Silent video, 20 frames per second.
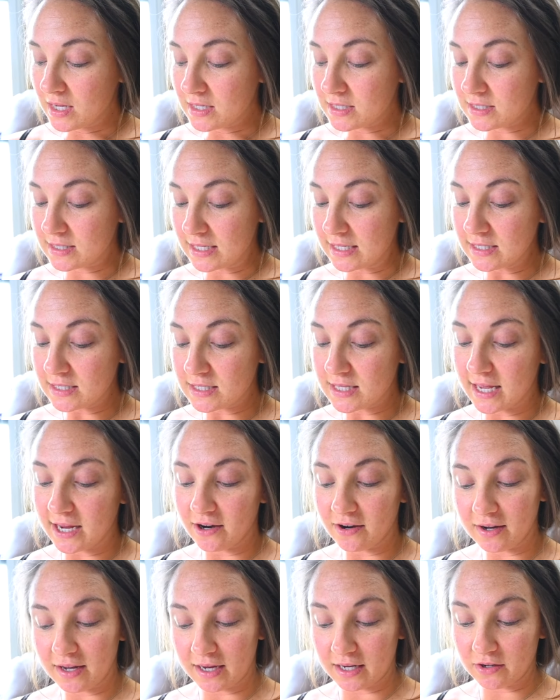Since they
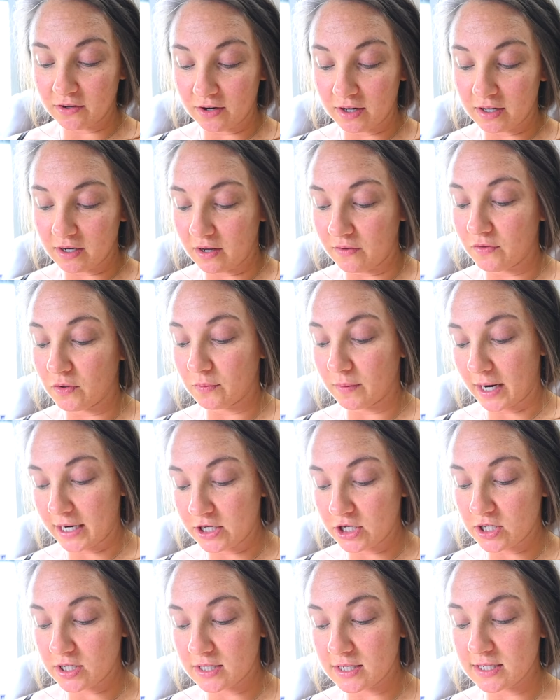are ignorant of the
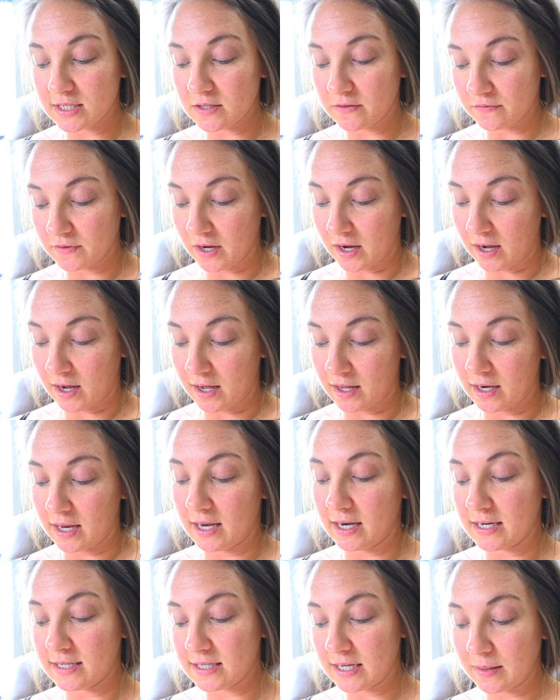righteousness of God
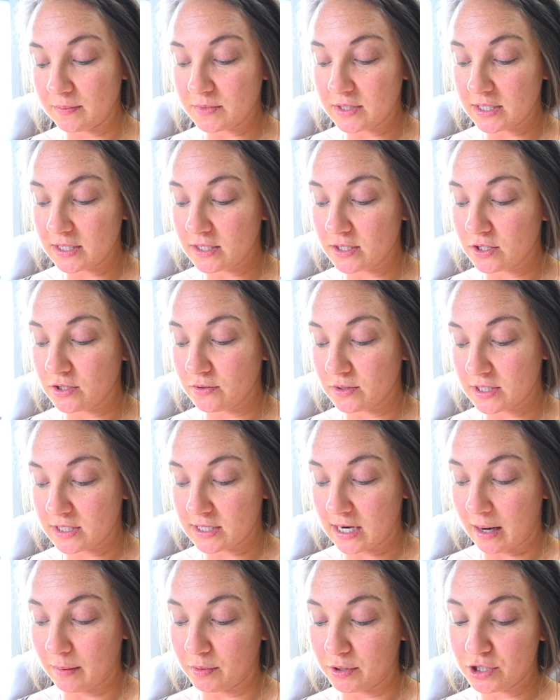and attempted to
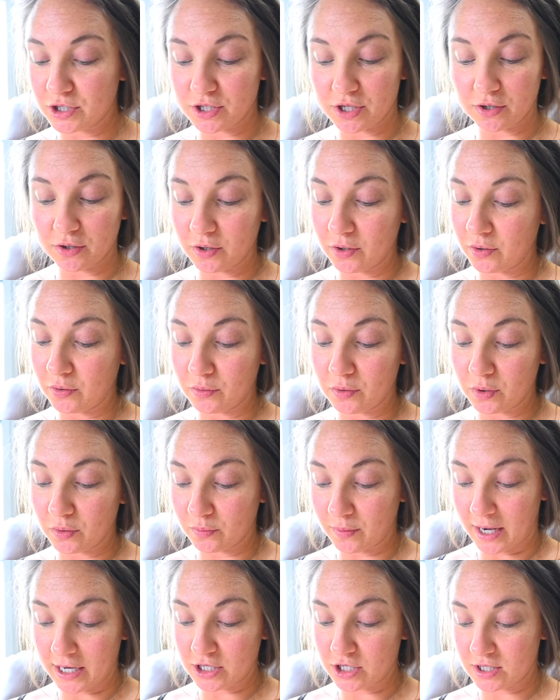establish their own
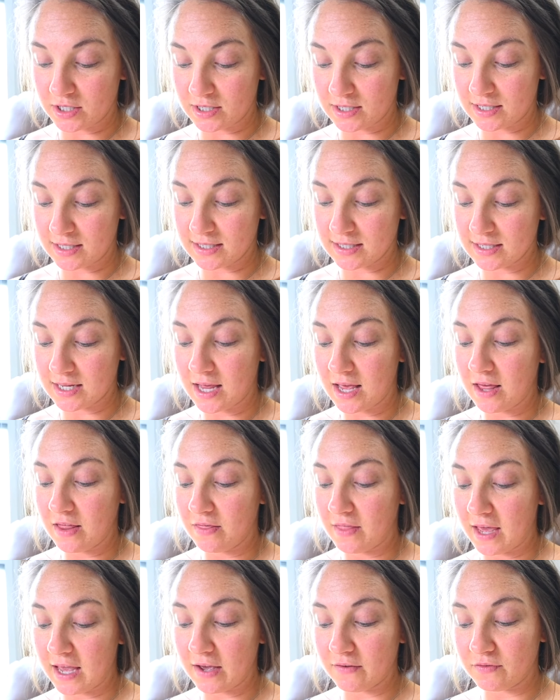righteousness,
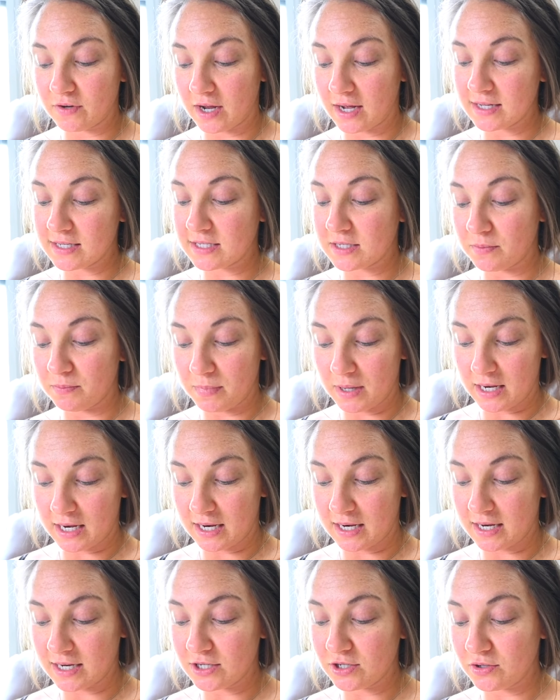they have not
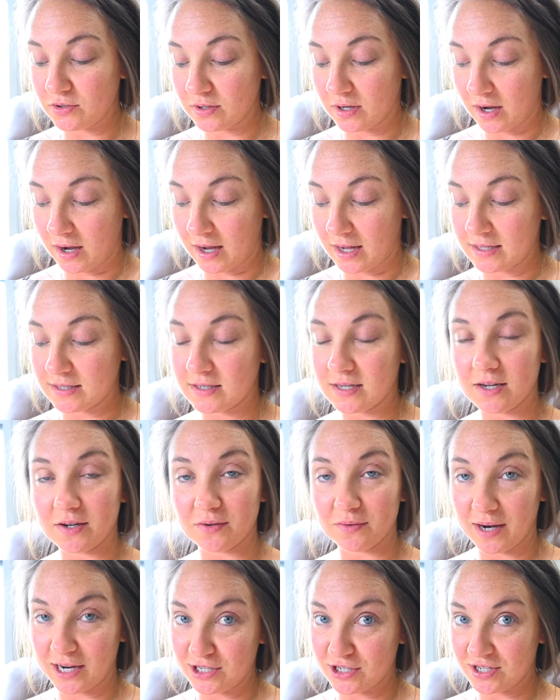submitted to God's
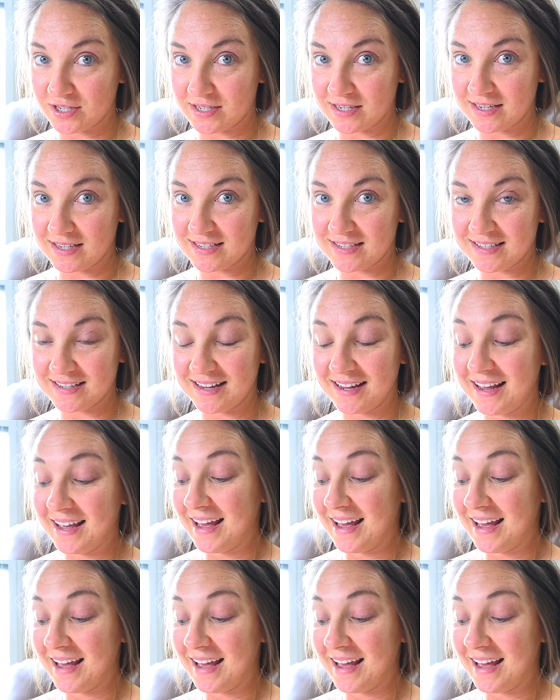righteousness.